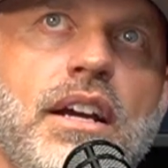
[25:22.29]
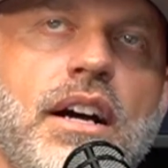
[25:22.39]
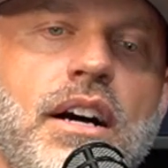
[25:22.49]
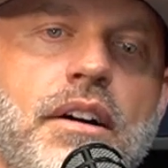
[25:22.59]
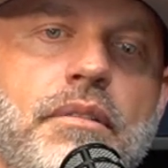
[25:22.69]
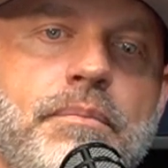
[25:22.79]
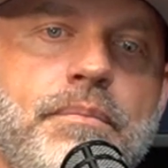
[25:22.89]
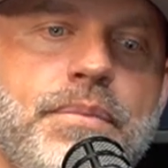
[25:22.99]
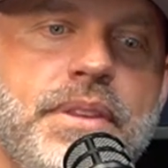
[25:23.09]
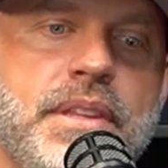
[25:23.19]

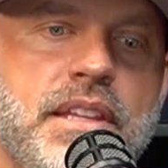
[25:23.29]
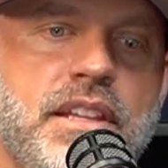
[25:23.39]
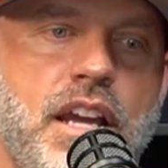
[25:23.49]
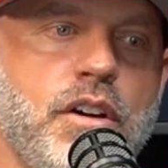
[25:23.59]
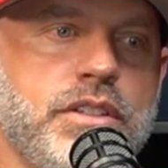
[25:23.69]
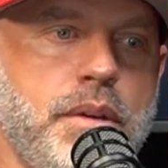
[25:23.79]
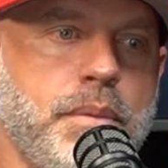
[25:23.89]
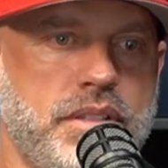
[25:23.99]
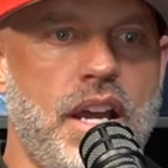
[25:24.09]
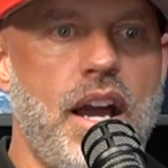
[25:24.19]
I was
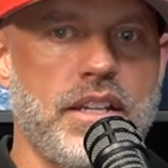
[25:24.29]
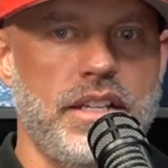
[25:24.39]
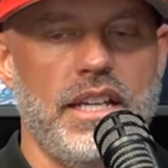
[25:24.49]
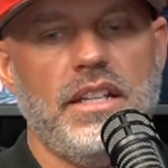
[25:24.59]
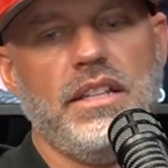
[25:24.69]
able to talk again.